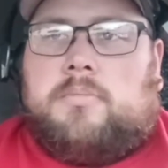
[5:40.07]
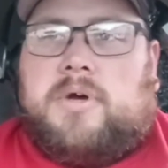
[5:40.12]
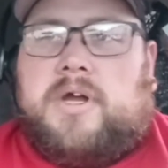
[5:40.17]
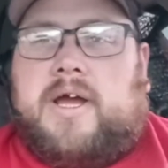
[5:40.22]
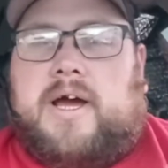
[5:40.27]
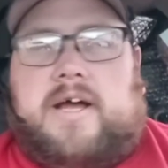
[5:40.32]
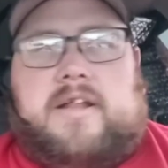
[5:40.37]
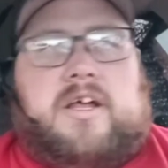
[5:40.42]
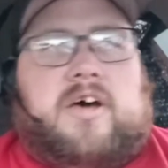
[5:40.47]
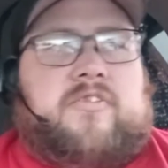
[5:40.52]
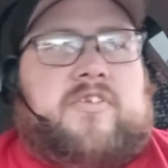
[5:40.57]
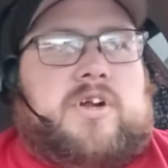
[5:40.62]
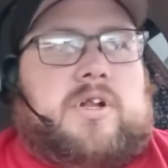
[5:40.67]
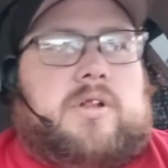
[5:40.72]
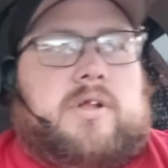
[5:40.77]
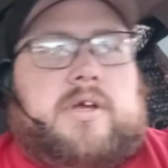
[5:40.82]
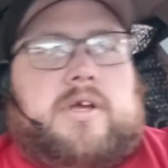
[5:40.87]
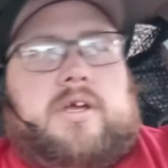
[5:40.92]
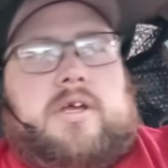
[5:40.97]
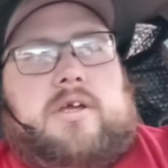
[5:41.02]
But yeah,
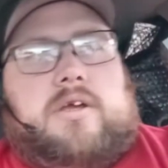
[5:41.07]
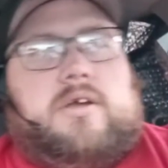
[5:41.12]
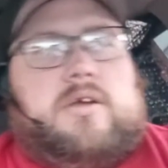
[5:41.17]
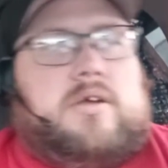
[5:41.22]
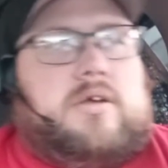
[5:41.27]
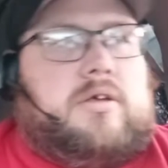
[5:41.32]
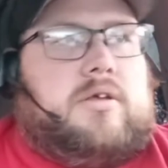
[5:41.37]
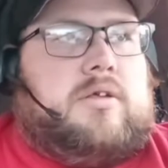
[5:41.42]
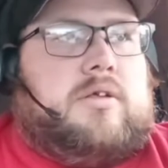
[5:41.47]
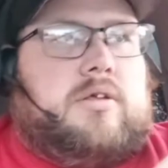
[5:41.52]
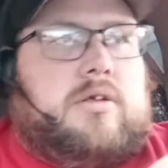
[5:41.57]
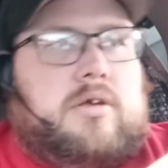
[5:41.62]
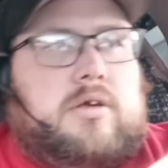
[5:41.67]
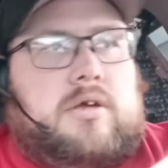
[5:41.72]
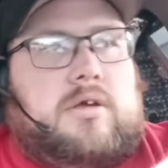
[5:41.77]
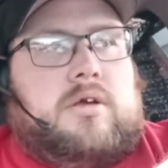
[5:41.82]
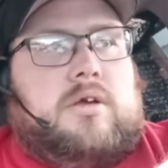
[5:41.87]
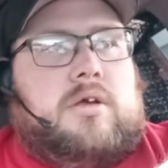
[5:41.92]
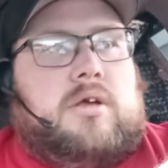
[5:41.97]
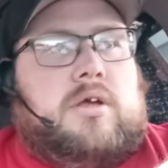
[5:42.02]
definitely
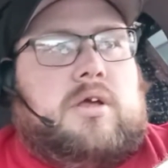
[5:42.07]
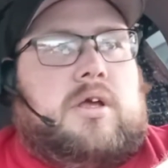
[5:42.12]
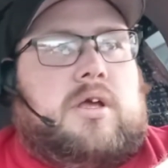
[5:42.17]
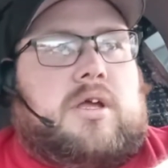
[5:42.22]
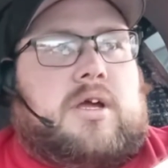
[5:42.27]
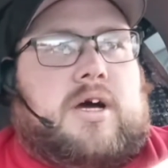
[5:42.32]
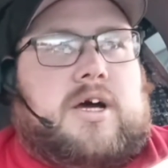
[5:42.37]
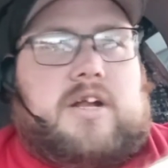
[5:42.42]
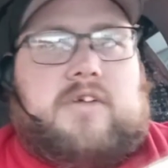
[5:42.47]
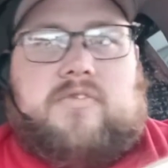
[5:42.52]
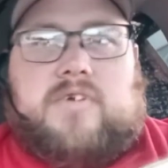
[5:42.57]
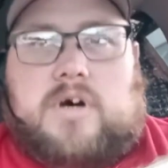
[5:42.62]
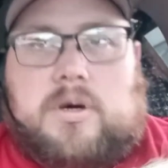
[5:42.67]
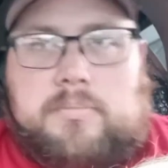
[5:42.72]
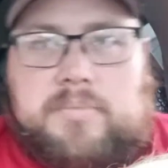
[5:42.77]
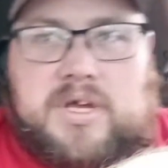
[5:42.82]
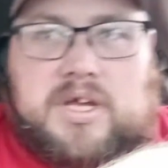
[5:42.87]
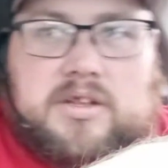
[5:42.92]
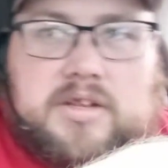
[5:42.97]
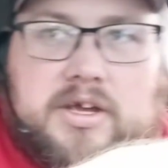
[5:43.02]
kind of a
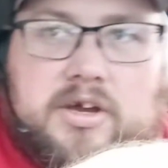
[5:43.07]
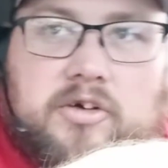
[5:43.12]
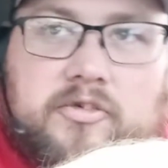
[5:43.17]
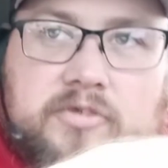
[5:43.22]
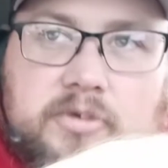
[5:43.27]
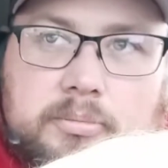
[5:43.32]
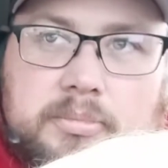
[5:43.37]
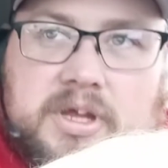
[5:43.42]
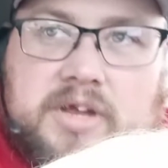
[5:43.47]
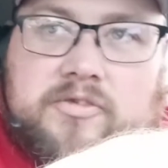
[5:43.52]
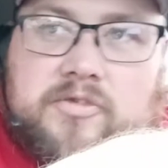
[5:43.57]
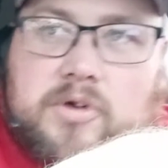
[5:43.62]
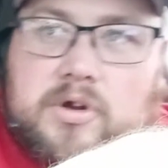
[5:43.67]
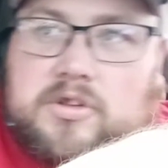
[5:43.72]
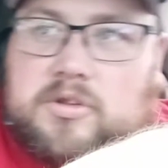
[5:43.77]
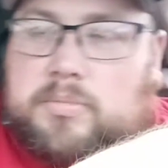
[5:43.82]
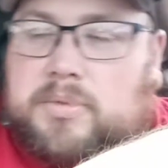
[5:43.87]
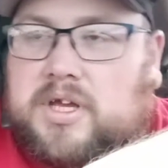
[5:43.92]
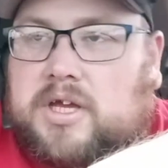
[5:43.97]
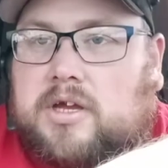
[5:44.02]
big deal for me for
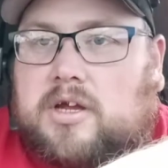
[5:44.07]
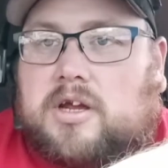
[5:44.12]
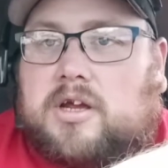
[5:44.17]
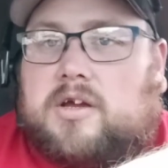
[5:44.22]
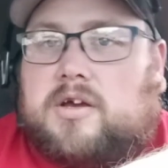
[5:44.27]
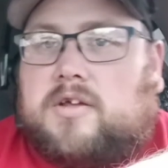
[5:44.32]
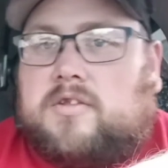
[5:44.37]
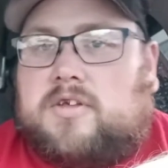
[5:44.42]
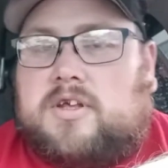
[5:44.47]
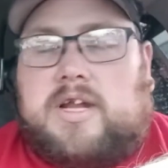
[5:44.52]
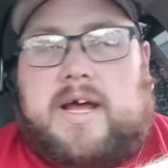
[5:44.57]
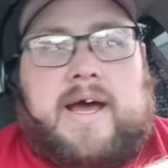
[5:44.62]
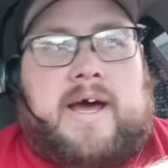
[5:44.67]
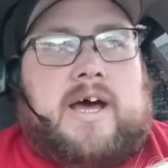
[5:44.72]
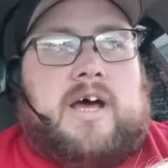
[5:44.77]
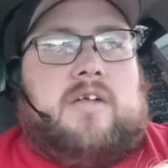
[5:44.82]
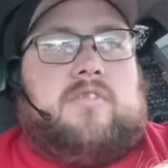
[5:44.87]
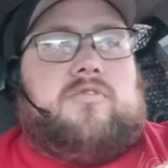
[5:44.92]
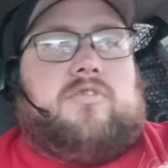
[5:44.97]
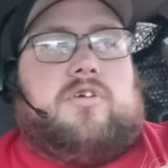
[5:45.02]
it to be here, because it
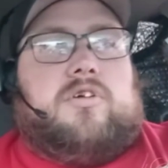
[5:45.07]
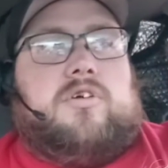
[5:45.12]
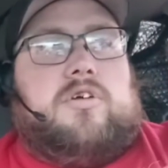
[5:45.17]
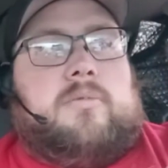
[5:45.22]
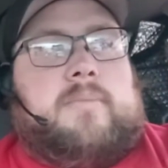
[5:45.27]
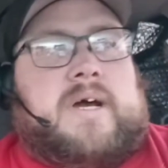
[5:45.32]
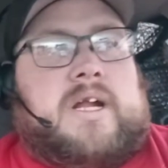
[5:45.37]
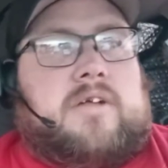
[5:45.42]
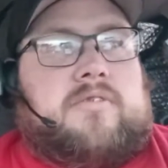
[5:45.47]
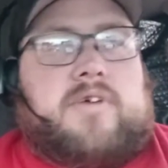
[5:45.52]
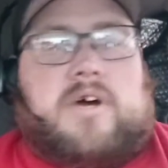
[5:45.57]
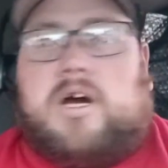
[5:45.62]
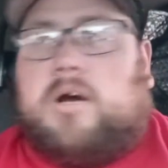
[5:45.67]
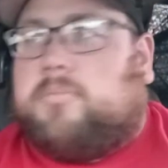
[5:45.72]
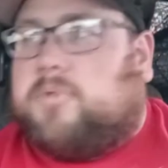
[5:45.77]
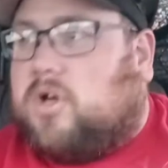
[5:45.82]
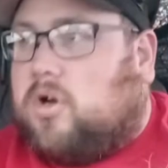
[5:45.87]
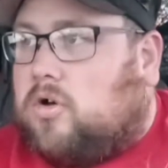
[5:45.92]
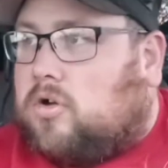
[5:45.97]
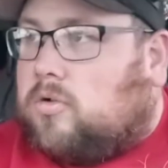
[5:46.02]
adds a good amount of
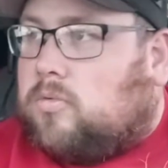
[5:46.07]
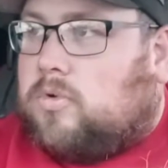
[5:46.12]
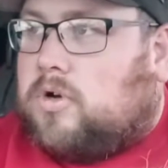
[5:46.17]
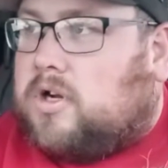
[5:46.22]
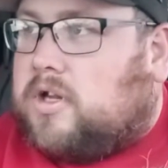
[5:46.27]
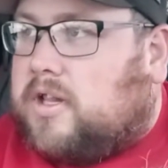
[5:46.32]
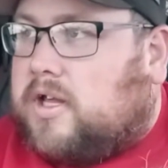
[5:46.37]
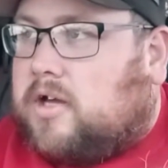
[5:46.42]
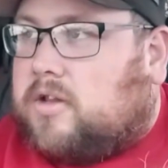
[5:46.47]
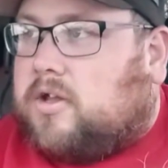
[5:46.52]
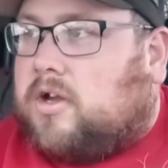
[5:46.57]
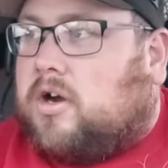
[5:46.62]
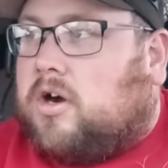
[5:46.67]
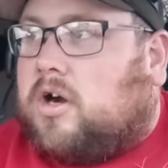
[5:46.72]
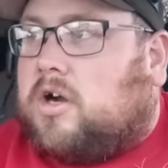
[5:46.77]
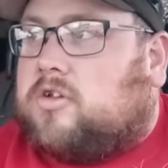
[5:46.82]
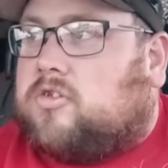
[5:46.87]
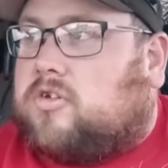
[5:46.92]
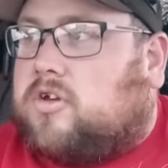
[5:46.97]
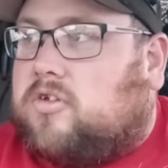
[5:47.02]
time to go to one of the other
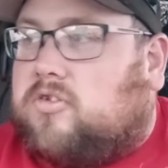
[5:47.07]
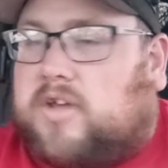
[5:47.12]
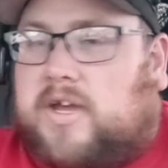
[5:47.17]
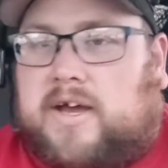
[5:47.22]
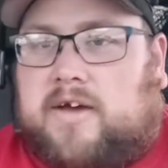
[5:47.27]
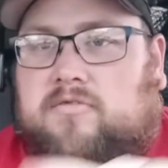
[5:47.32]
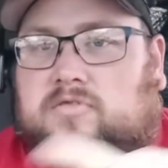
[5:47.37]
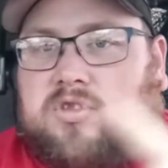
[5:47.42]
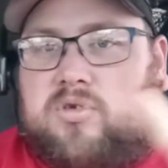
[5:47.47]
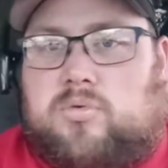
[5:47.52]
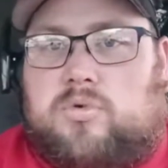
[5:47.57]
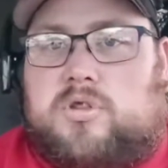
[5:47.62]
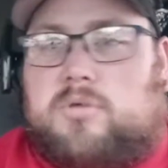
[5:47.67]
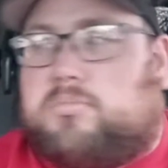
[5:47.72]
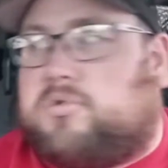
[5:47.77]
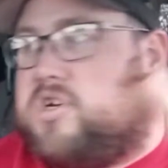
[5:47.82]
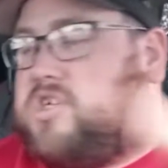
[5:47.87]
yards, because they have 2 of the